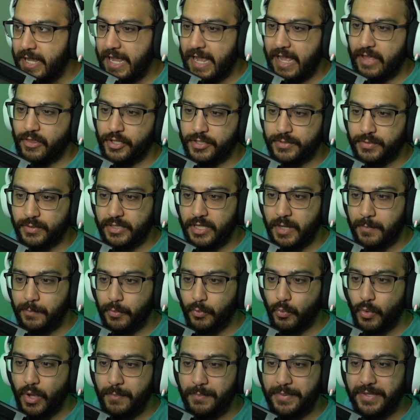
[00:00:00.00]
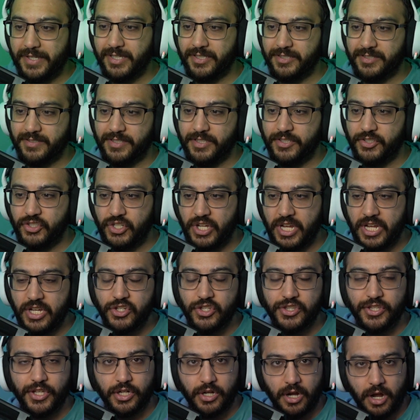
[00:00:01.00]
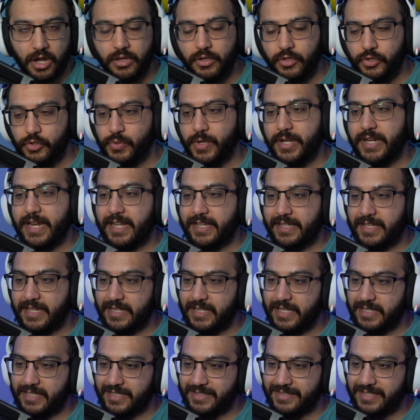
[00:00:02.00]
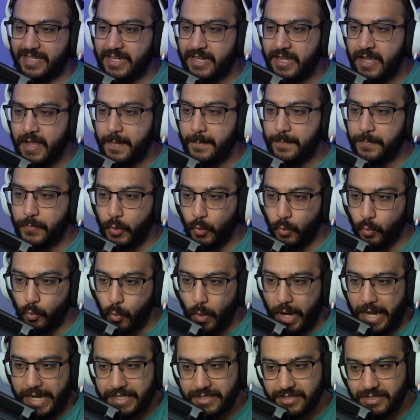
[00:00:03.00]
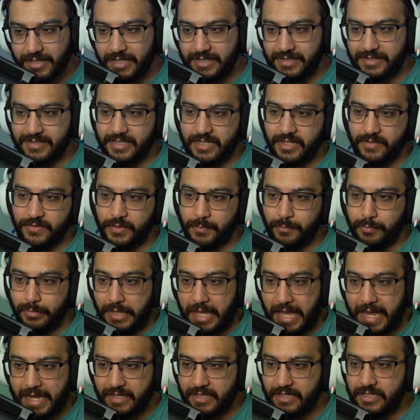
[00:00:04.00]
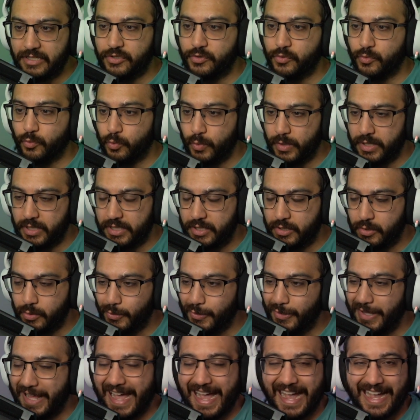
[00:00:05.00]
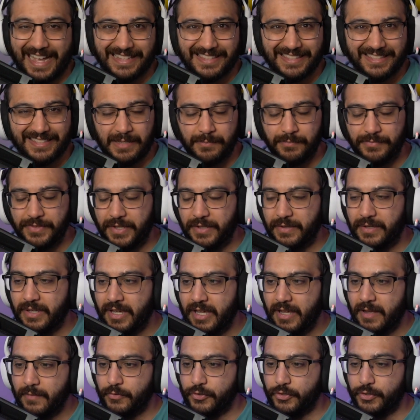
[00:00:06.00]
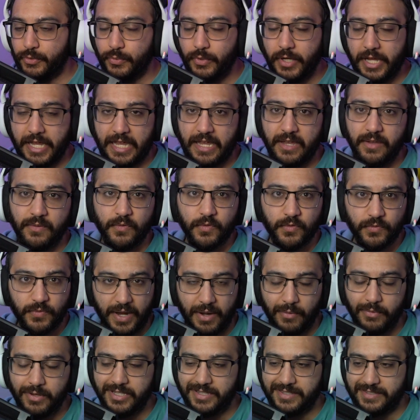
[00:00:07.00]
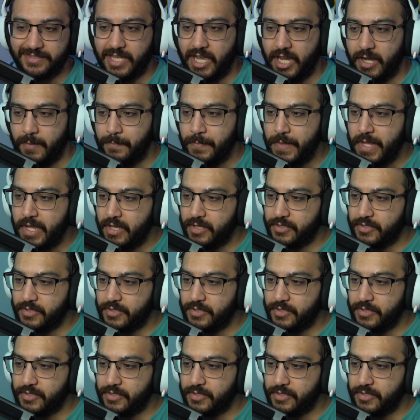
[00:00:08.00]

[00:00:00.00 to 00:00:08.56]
And this one number 1 because of the change in the colors, right? Again, like I said, the white instead of the black is really cool. Adds something to a variant style.